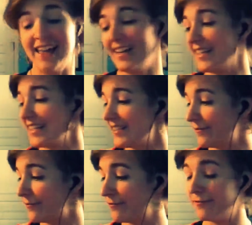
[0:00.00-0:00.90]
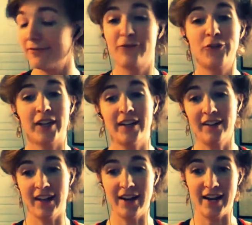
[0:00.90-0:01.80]
It is freaking
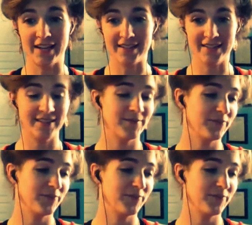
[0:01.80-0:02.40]
hilarious.